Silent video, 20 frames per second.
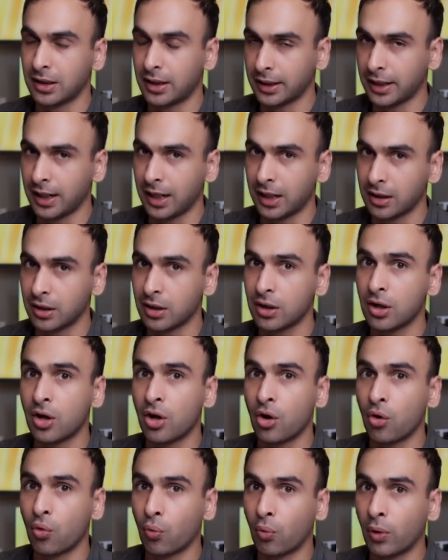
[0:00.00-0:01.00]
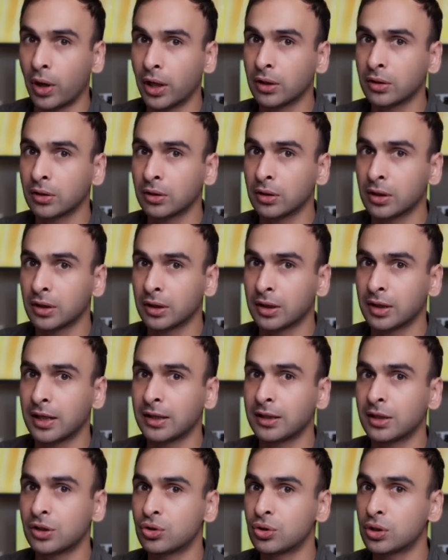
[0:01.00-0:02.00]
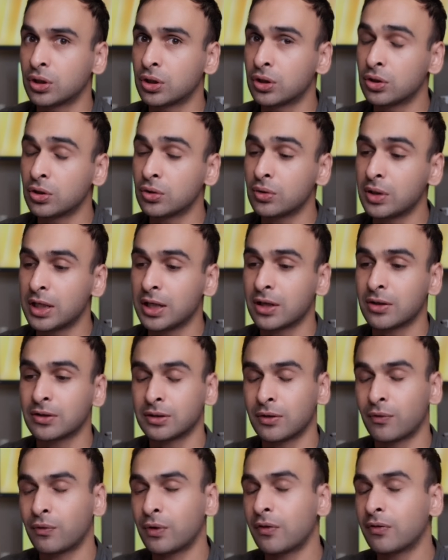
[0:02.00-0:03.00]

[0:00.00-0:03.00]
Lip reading: Again, one thing that you can do here is if you